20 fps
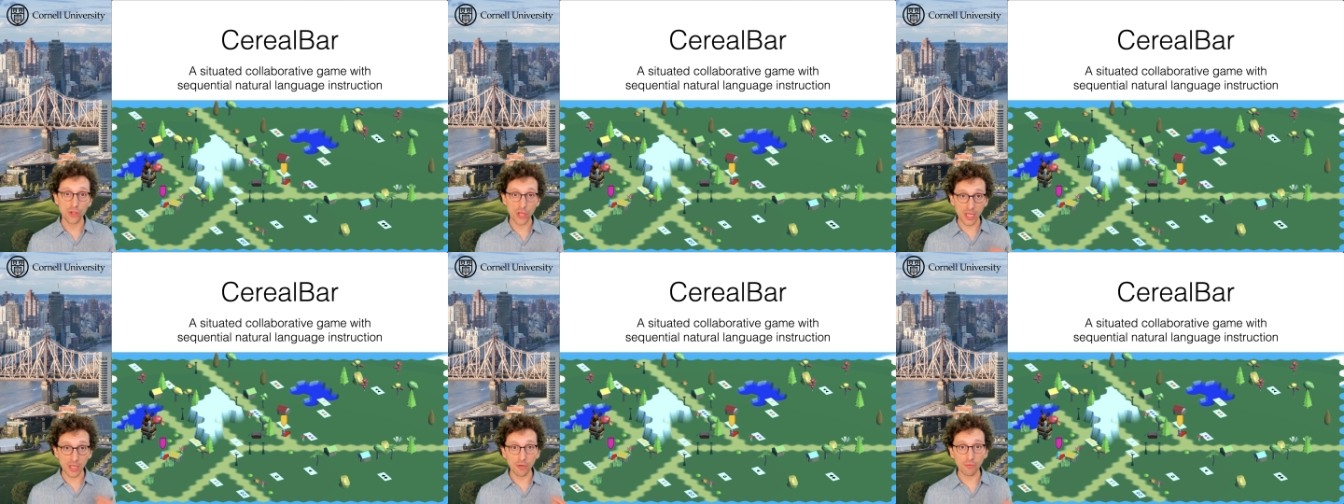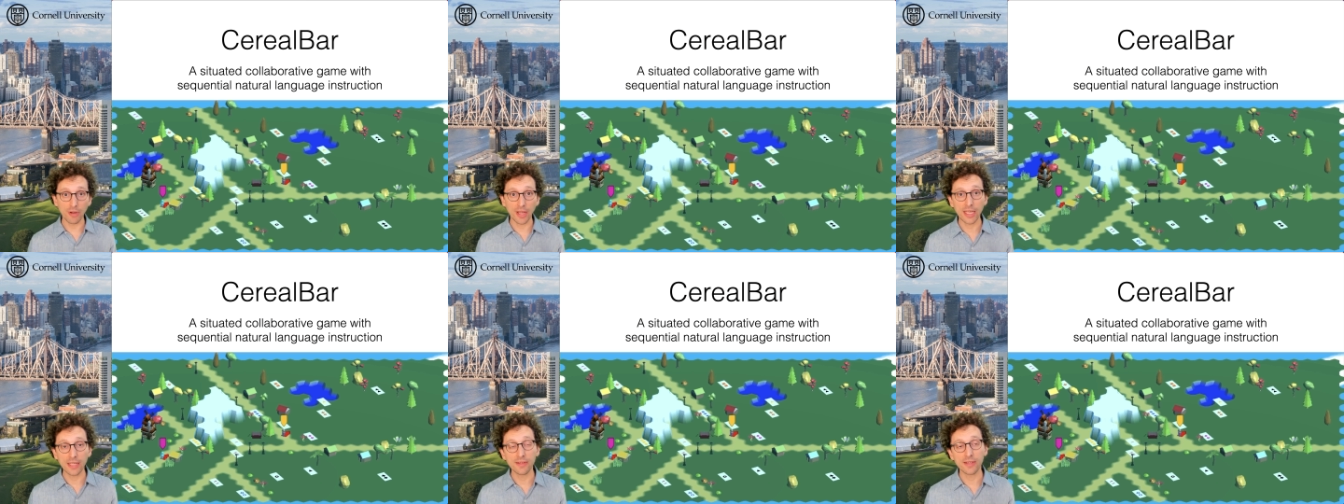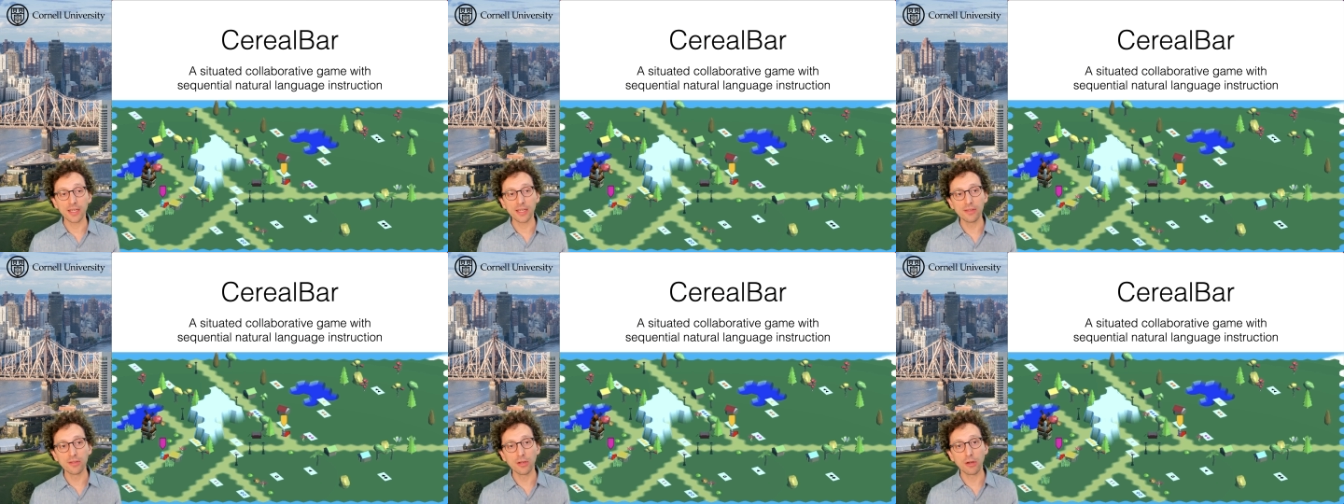
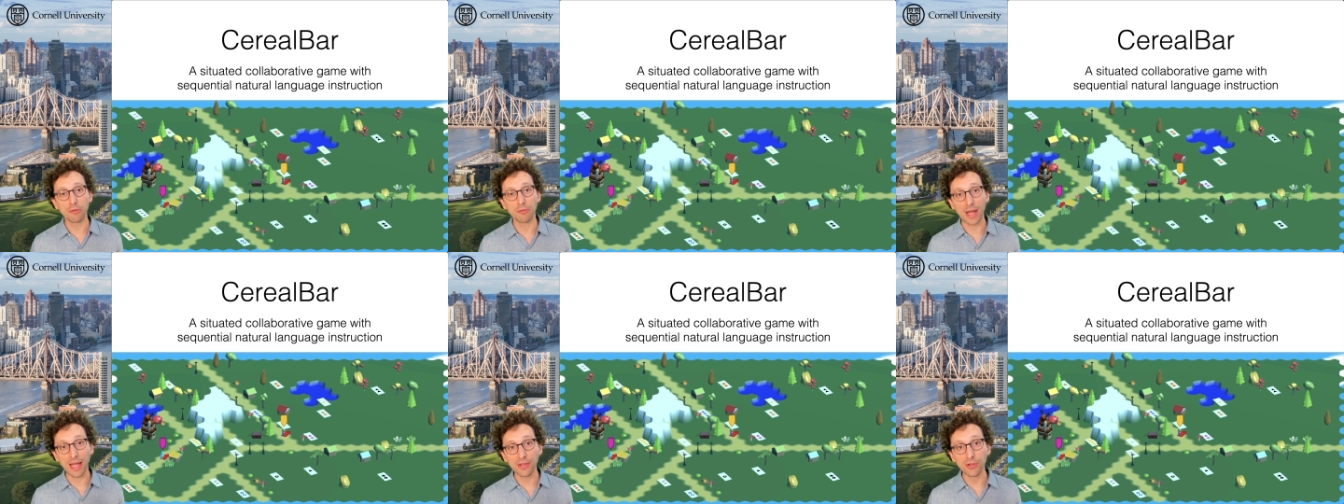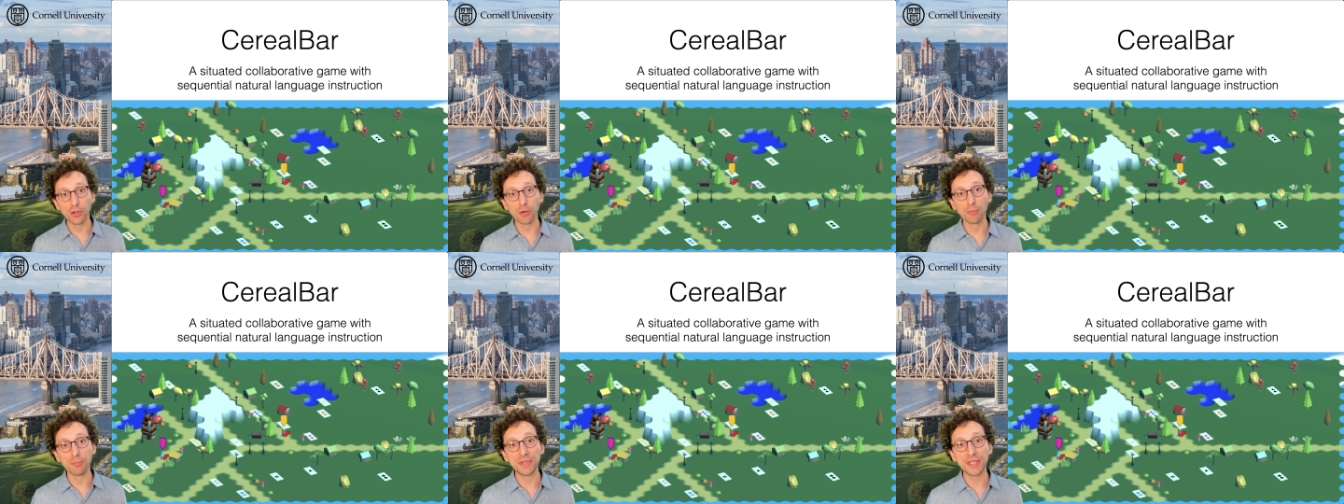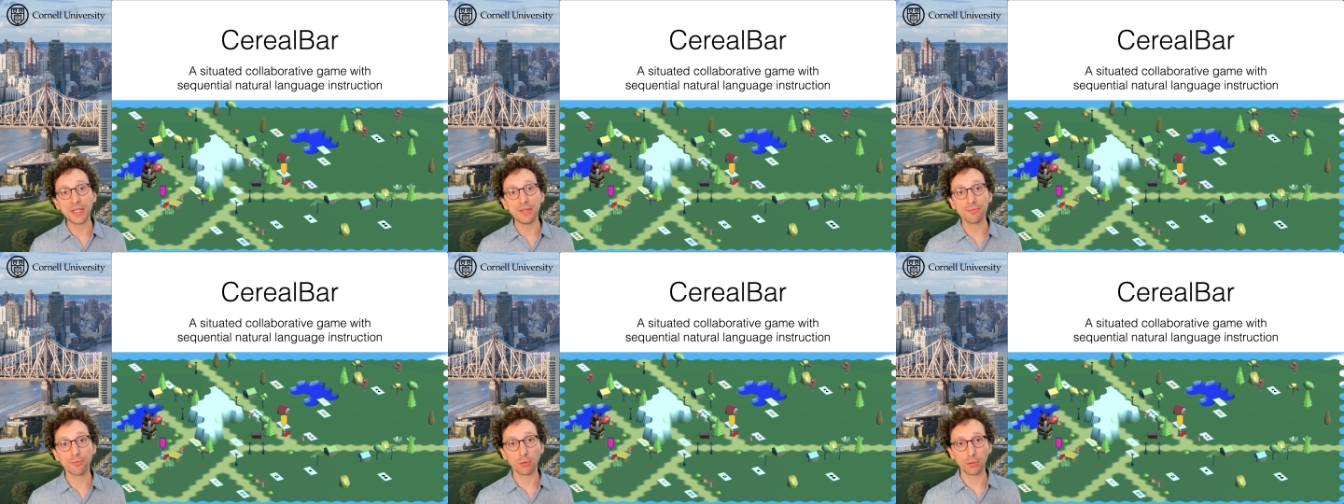generated
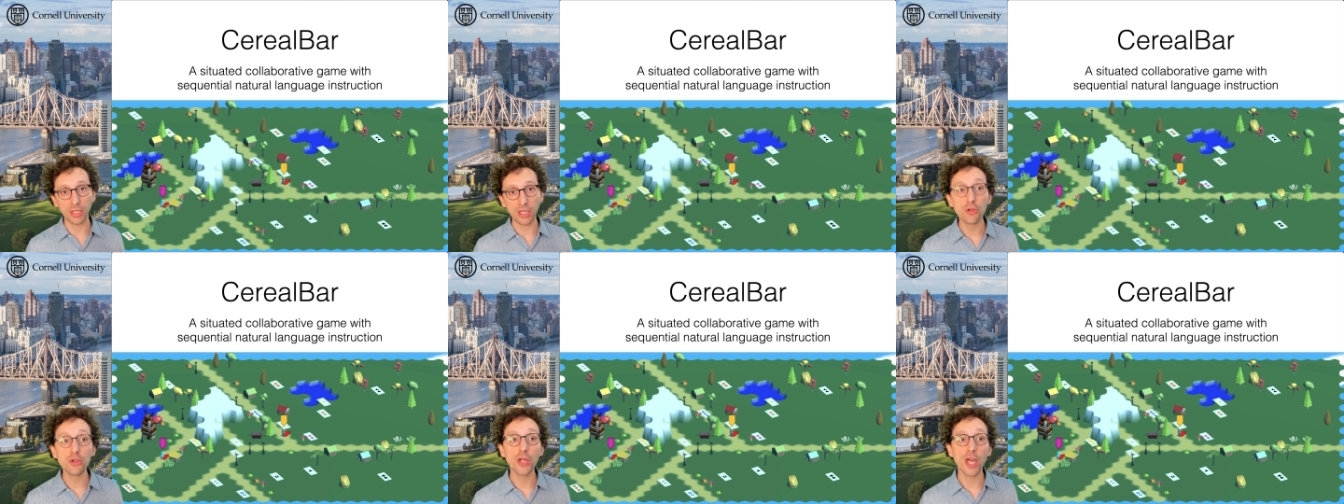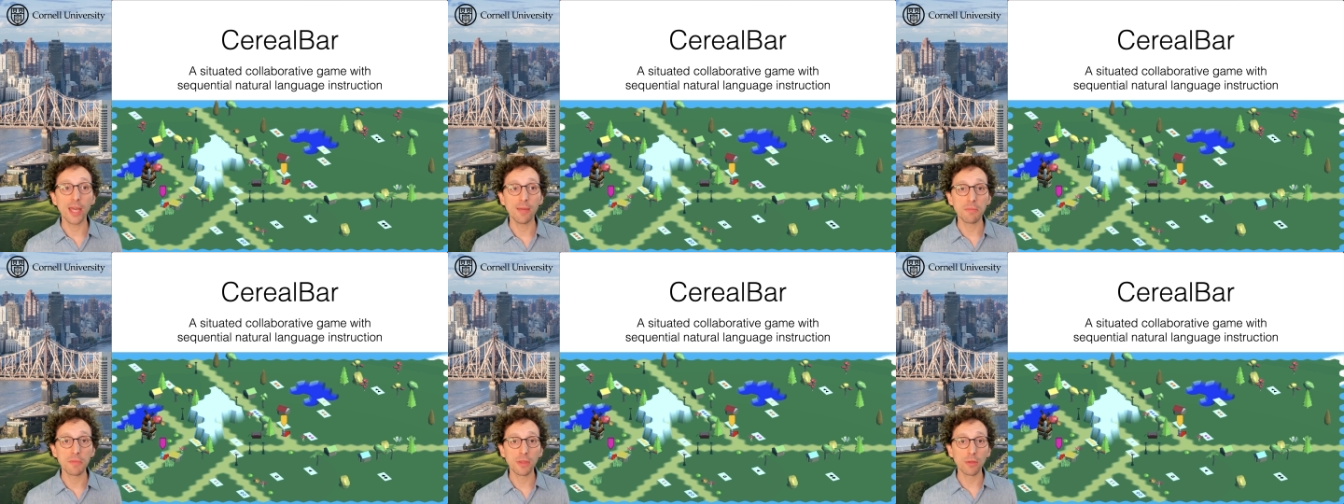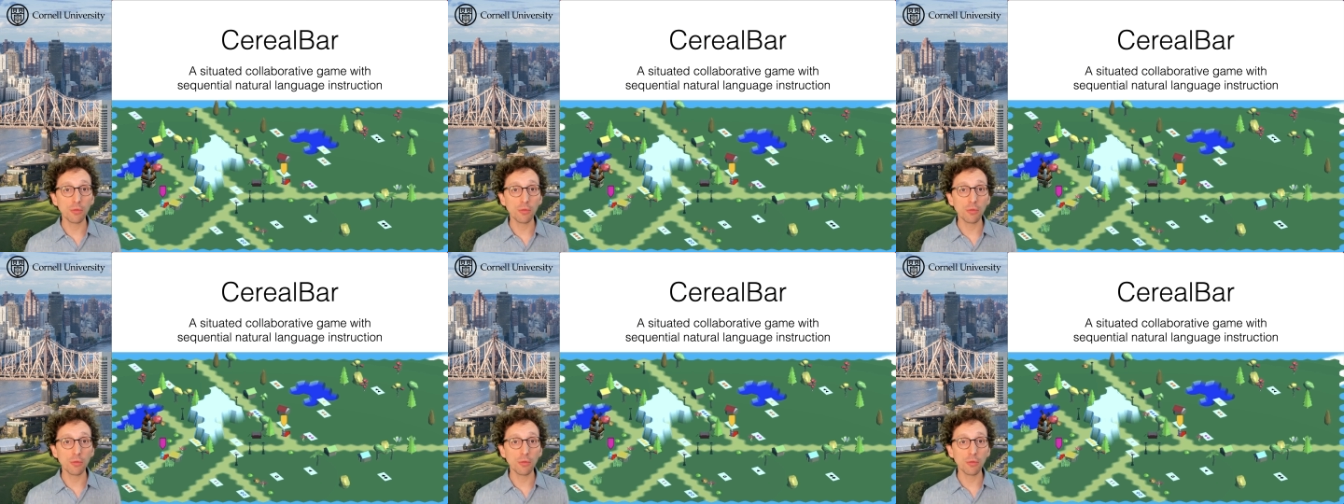randomly for each game.